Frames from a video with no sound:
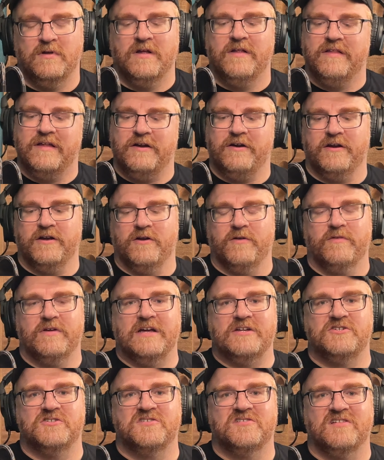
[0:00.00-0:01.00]
There you go.
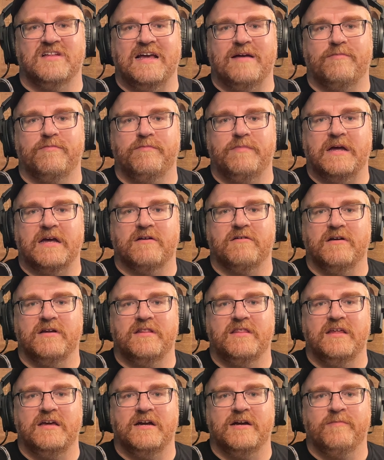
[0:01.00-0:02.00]
Got your slap back
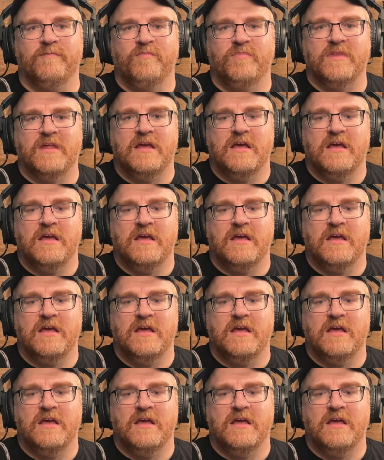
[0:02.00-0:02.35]
right there.